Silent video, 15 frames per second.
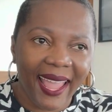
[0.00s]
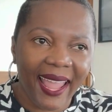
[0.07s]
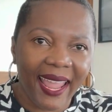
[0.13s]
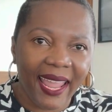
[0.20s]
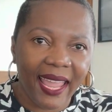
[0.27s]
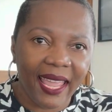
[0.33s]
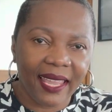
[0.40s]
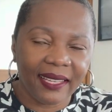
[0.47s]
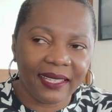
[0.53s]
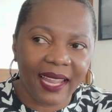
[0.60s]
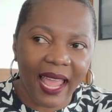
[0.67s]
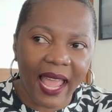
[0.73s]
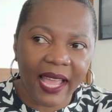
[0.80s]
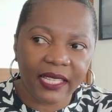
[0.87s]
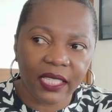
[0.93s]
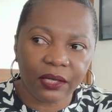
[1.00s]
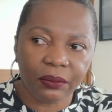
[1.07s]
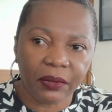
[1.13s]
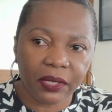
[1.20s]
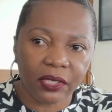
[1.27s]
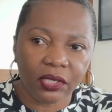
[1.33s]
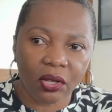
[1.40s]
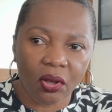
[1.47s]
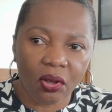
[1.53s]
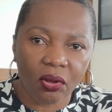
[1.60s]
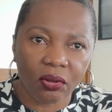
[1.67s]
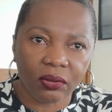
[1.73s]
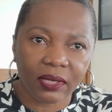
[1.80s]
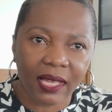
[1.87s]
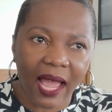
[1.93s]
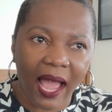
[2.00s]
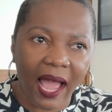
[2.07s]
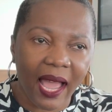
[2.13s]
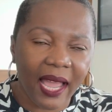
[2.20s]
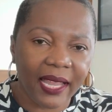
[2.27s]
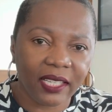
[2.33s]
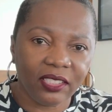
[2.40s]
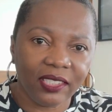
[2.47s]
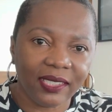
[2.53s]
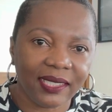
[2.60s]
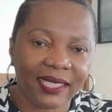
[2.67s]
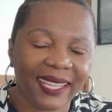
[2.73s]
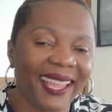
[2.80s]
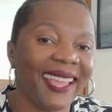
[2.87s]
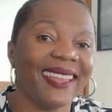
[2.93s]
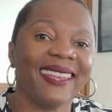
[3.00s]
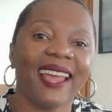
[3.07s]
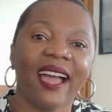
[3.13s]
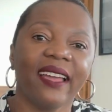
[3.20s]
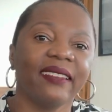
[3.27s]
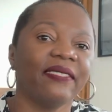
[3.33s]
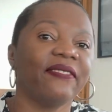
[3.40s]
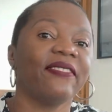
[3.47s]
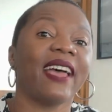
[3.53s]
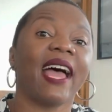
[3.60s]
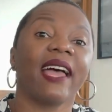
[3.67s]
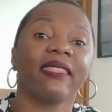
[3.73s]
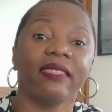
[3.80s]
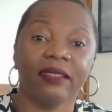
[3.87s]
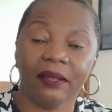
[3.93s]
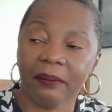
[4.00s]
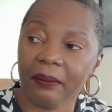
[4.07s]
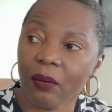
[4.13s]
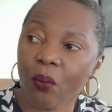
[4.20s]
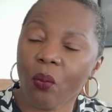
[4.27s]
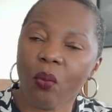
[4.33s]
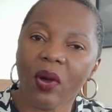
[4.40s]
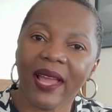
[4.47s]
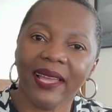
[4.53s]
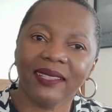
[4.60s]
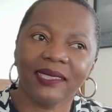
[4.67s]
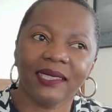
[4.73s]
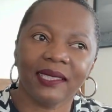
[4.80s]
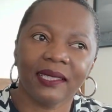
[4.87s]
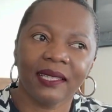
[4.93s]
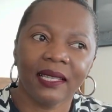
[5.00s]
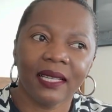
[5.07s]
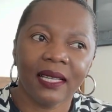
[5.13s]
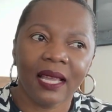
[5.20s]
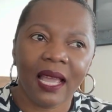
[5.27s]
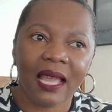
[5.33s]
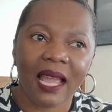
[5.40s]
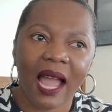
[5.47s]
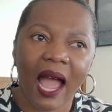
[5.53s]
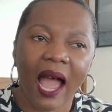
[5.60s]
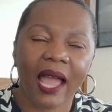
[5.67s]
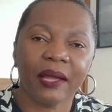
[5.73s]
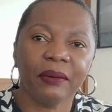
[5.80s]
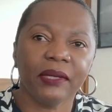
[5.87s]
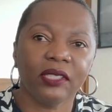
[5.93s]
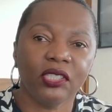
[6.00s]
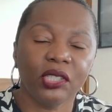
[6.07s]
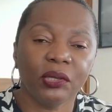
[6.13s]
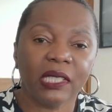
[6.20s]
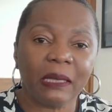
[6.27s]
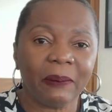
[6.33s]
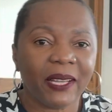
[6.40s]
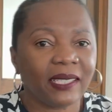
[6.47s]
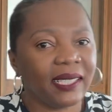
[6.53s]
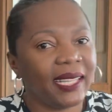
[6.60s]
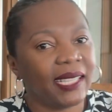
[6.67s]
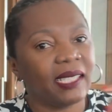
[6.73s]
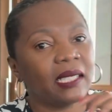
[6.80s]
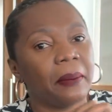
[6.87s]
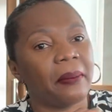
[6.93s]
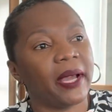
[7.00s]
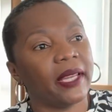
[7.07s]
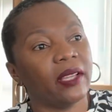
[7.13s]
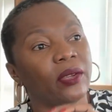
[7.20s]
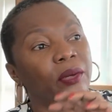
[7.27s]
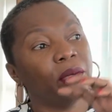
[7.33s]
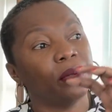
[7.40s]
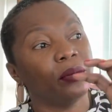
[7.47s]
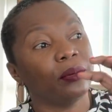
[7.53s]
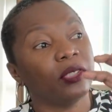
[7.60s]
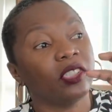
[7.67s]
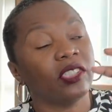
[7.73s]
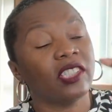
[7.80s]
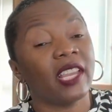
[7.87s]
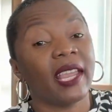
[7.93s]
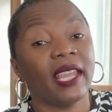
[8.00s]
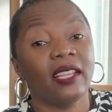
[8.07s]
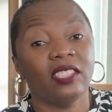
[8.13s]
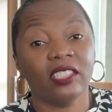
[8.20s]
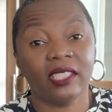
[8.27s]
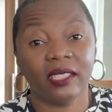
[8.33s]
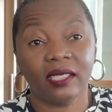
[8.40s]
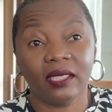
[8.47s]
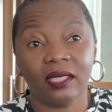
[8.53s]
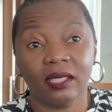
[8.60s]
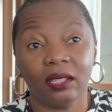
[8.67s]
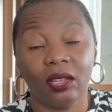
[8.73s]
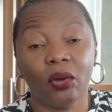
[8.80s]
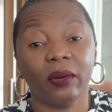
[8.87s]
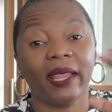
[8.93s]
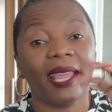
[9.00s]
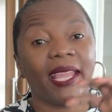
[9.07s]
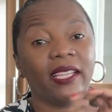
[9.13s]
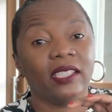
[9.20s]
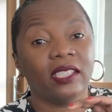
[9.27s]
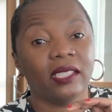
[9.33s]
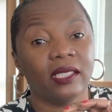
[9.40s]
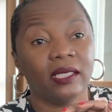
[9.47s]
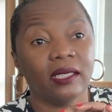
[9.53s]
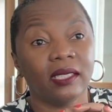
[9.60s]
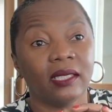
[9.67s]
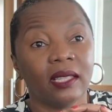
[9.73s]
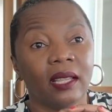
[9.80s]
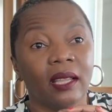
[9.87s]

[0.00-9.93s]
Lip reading: And as a result, I just cannot fathom what I would do, especially as somebody who changes locations